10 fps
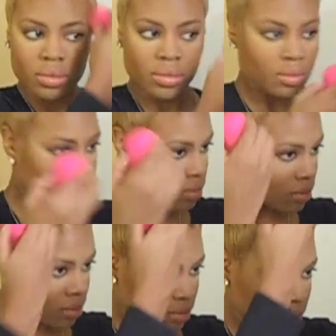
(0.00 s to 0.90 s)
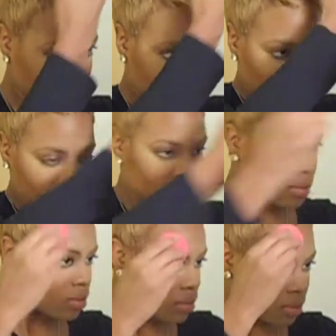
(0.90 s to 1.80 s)

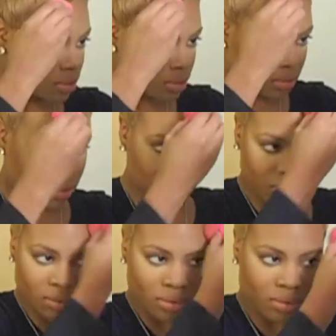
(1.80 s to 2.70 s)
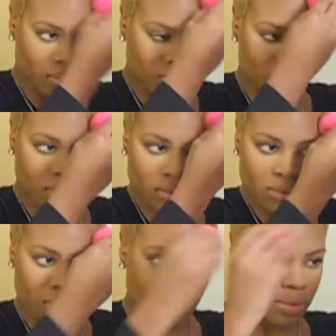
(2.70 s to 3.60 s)

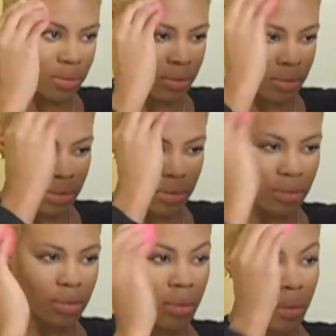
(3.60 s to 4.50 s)
(silence)